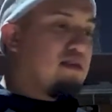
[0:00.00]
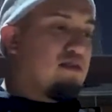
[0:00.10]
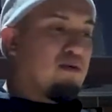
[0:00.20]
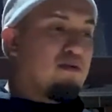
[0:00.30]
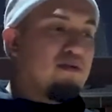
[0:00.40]

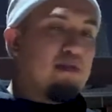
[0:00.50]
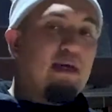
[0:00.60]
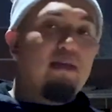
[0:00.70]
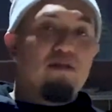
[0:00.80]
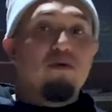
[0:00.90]
So
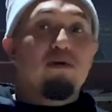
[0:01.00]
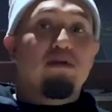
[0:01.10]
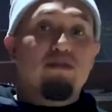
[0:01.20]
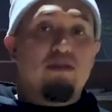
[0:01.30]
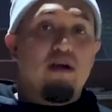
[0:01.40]
they do a
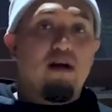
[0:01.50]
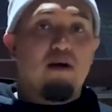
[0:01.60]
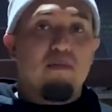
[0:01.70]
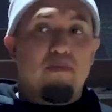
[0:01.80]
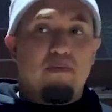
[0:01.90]
good
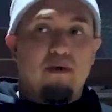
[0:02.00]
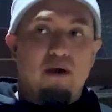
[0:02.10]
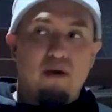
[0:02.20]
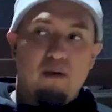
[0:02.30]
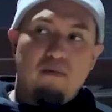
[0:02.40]
job
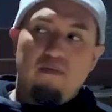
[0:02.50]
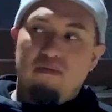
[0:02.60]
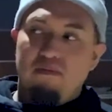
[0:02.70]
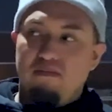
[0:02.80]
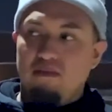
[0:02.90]
of,
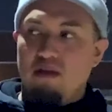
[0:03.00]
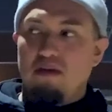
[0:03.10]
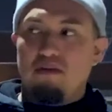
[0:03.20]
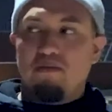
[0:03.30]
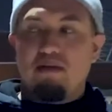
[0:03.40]
you
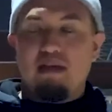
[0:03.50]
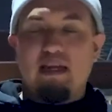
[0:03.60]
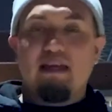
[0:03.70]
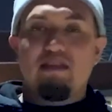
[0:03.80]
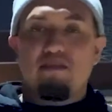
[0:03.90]
know,
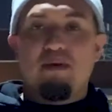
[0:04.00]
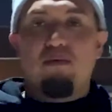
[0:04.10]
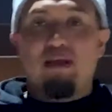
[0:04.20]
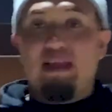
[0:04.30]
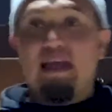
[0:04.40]
getting it to be
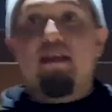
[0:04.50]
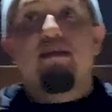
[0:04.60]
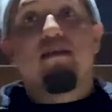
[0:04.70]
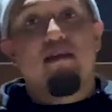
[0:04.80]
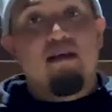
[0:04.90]
related
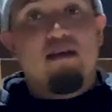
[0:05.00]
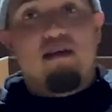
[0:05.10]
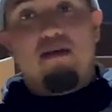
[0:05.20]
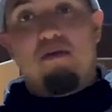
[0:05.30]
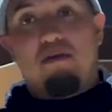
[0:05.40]

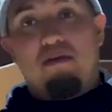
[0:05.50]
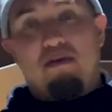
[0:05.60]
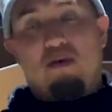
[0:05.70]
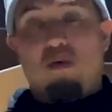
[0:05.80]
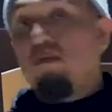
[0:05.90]

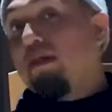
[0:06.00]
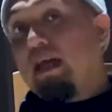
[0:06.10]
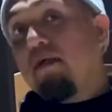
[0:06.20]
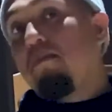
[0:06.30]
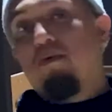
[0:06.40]

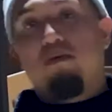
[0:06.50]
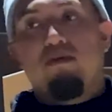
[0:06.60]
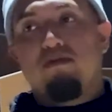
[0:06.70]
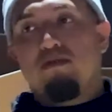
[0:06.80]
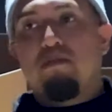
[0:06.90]
relatable
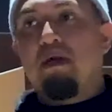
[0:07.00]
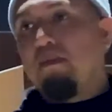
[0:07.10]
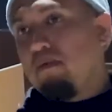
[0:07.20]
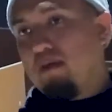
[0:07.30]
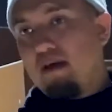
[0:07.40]
to
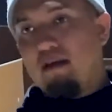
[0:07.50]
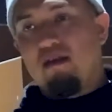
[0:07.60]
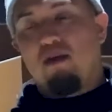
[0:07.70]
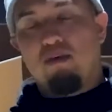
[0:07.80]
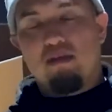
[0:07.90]
people that
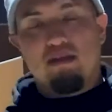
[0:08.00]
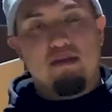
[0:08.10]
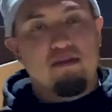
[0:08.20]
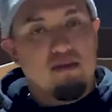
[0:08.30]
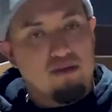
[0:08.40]
deal with the same
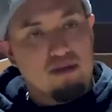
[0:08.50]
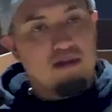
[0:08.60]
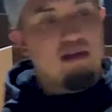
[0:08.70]
solution.